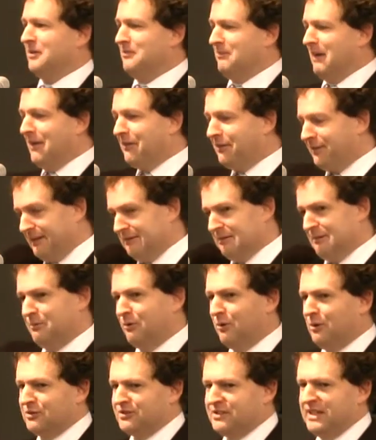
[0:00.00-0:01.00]
the monthly
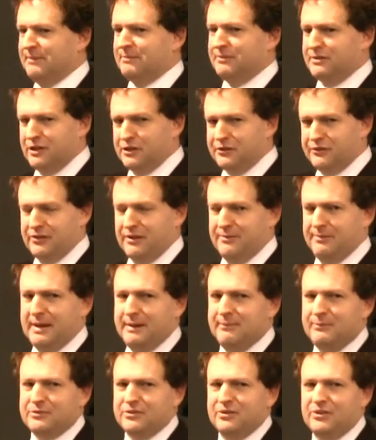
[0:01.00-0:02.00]
reports they produce for their
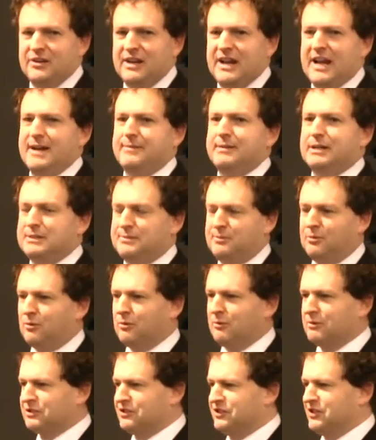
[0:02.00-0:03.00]
members on how much
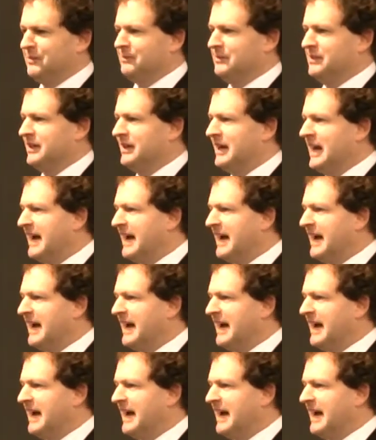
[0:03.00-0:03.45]
pork was shipped in,